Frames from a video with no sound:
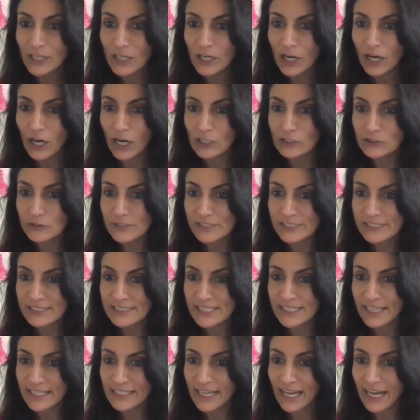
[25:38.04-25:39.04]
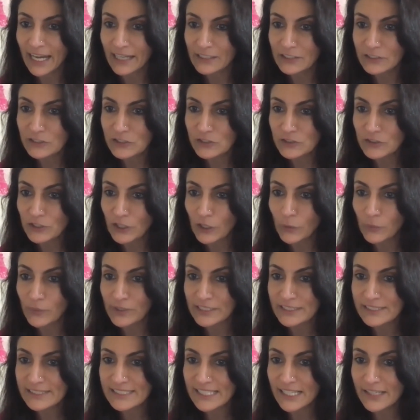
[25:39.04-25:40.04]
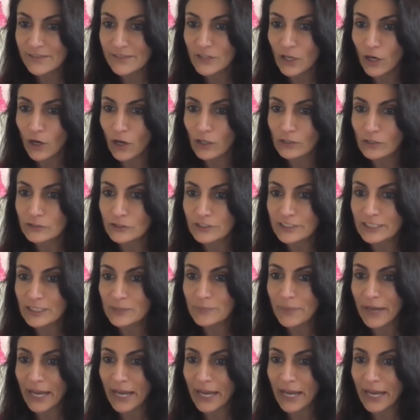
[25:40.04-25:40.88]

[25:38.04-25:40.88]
Audrey is saying, how did you know where to save the alternate